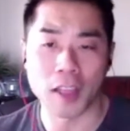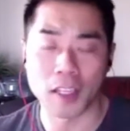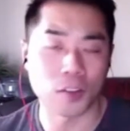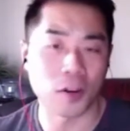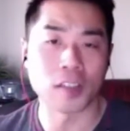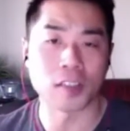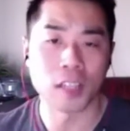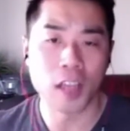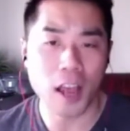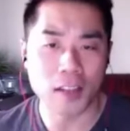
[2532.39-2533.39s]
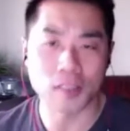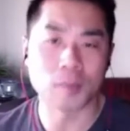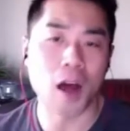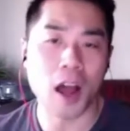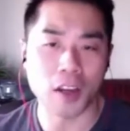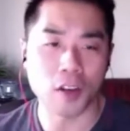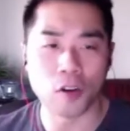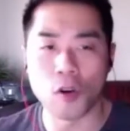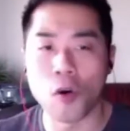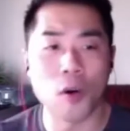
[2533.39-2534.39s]
either as the buyer
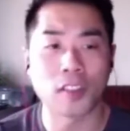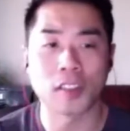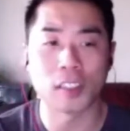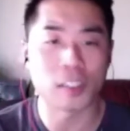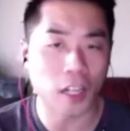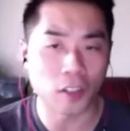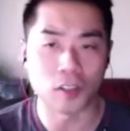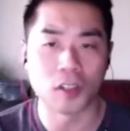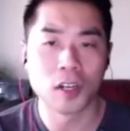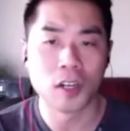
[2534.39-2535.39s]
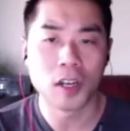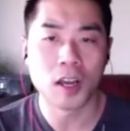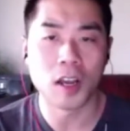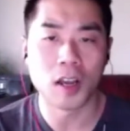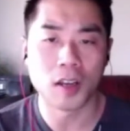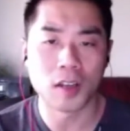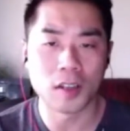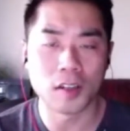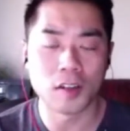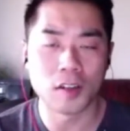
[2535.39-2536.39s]
or as the seller
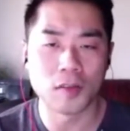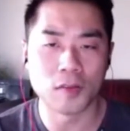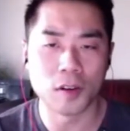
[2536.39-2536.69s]
of